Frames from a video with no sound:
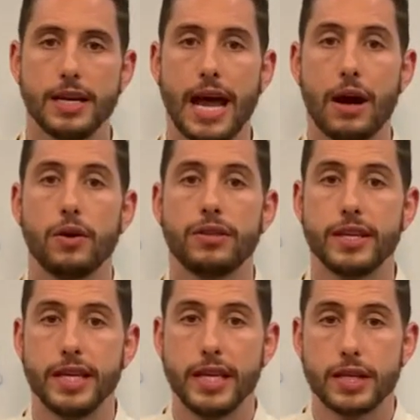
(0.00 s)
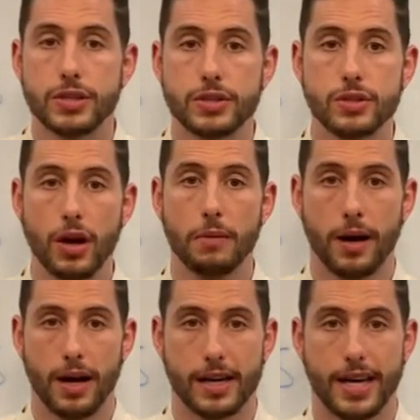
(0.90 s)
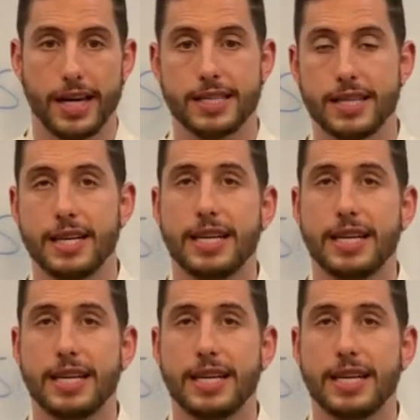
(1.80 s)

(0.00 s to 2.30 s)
Now, the stock market,